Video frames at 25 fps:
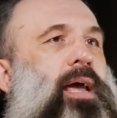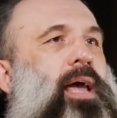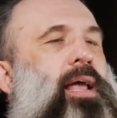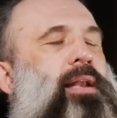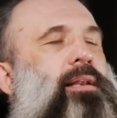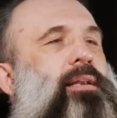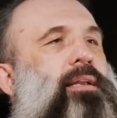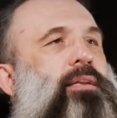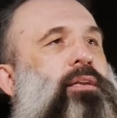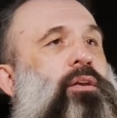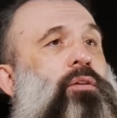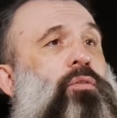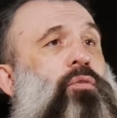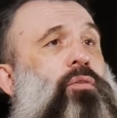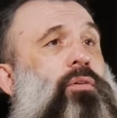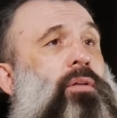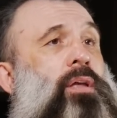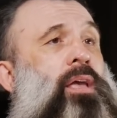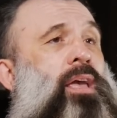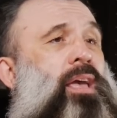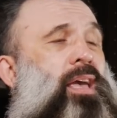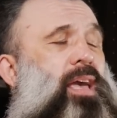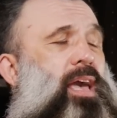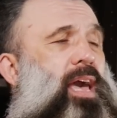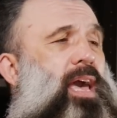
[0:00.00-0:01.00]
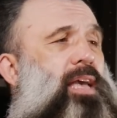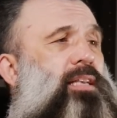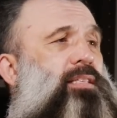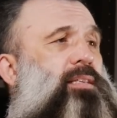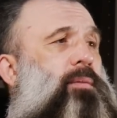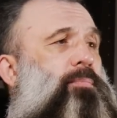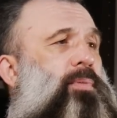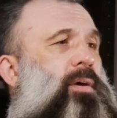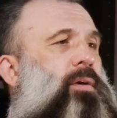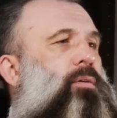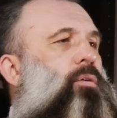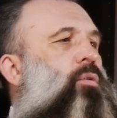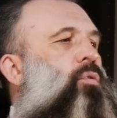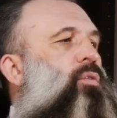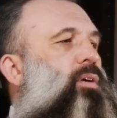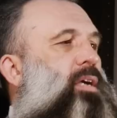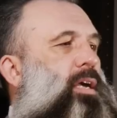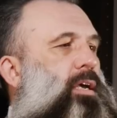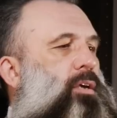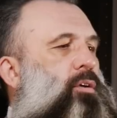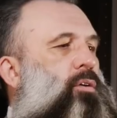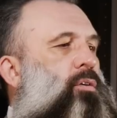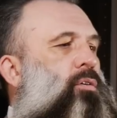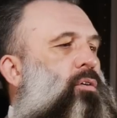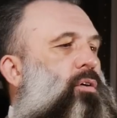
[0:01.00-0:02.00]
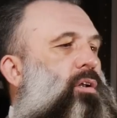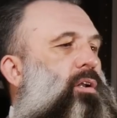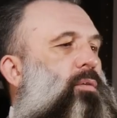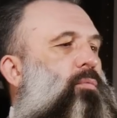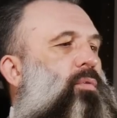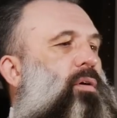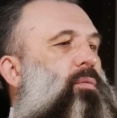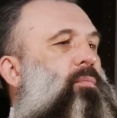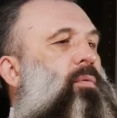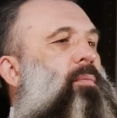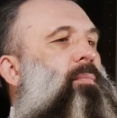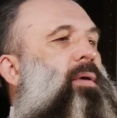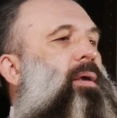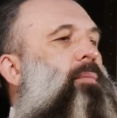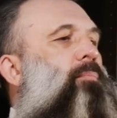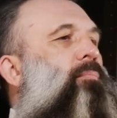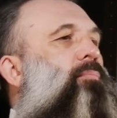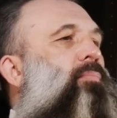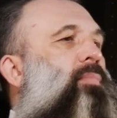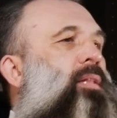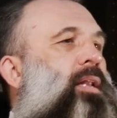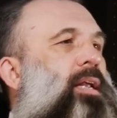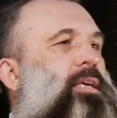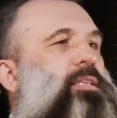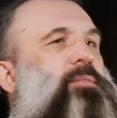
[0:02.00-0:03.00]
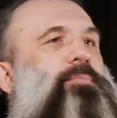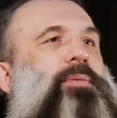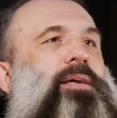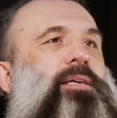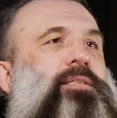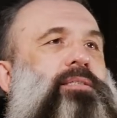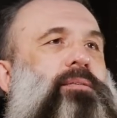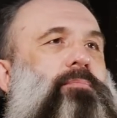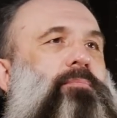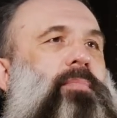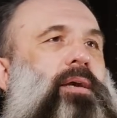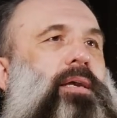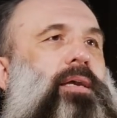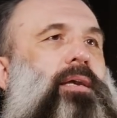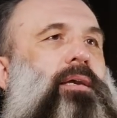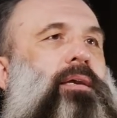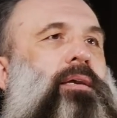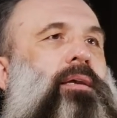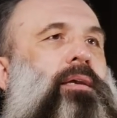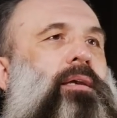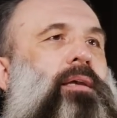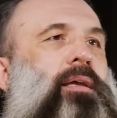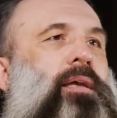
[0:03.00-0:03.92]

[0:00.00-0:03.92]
And you know, it's about, okay, you're not going to work with me, the next person might.